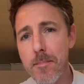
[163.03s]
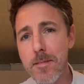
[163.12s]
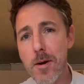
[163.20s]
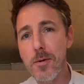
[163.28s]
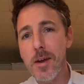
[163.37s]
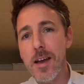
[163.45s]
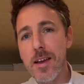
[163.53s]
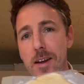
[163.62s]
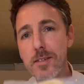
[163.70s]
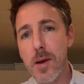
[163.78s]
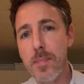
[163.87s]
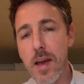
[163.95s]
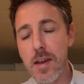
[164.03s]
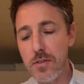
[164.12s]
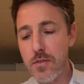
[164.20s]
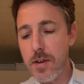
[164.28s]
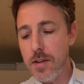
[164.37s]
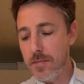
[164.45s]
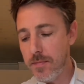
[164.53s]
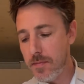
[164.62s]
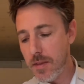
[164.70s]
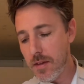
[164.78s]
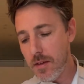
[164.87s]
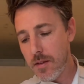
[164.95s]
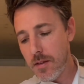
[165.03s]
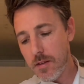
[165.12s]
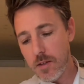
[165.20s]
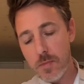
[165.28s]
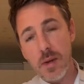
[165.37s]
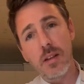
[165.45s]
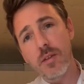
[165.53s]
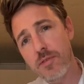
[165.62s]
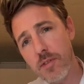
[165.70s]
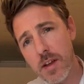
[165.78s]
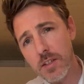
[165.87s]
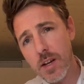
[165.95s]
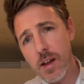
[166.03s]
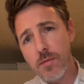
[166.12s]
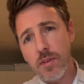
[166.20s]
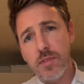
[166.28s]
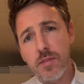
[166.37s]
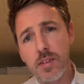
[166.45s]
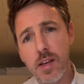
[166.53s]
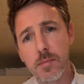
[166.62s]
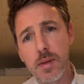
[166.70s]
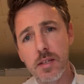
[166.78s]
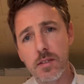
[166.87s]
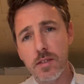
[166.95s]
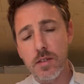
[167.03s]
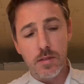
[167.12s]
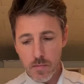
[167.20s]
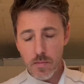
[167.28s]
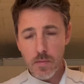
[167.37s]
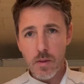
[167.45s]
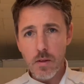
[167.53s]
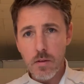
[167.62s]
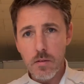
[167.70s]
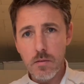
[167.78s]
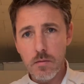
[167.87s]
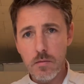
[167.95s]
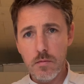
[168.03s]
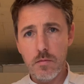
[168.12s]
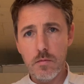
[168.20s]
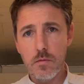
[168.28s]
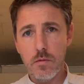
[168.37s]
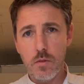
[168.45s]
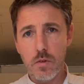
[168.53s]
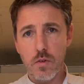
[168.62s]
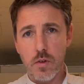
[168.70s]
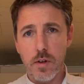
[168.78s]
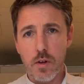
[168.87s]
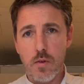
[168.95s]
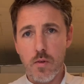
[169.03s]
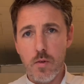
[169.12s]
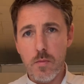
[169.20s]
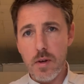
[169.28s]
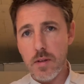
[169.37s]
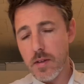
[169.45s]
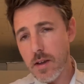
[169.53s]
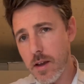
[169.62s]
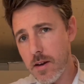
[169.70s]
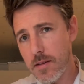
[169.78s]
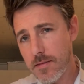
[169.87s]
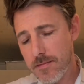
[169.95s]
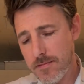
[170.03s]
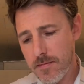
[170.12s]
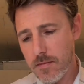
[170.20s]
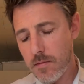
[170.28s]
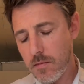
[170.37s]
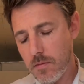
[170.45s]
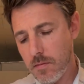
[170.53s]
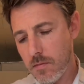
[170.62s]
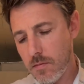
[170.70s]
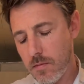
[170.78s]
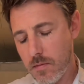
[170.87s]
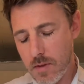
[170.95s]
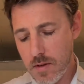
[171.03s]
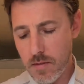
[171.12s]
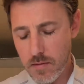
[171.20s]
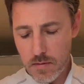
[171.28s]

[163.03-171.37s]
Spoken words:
Okay, here's our pastry. It's been in the freezer now for 15 minutes. Just kind of crumble it together. Okay.